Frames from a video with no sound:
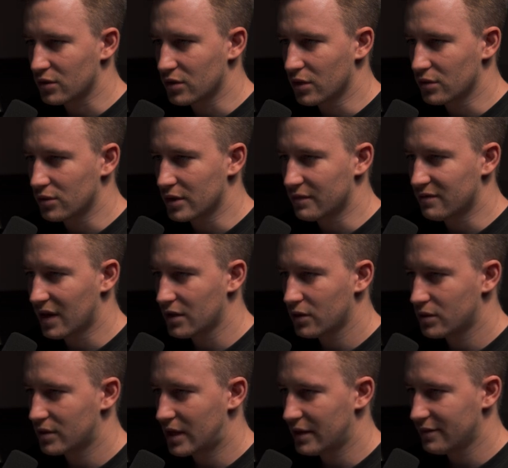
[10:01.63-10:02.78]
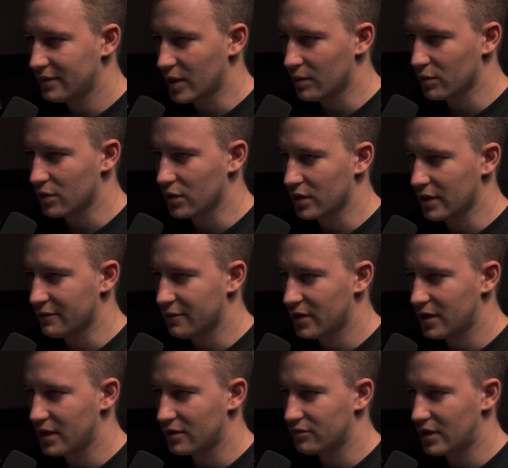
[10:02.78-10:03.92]
to go to the value graph, I'm gonna fit
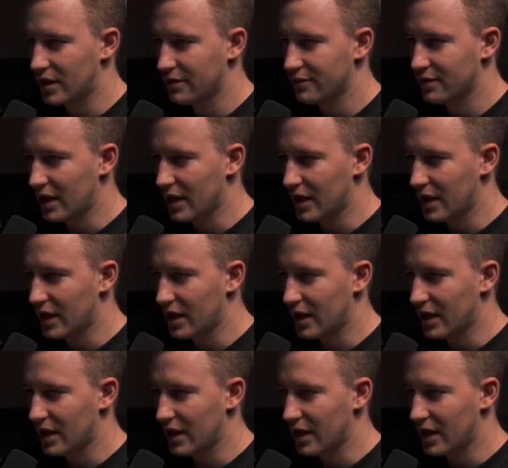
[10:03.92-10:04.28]
the graph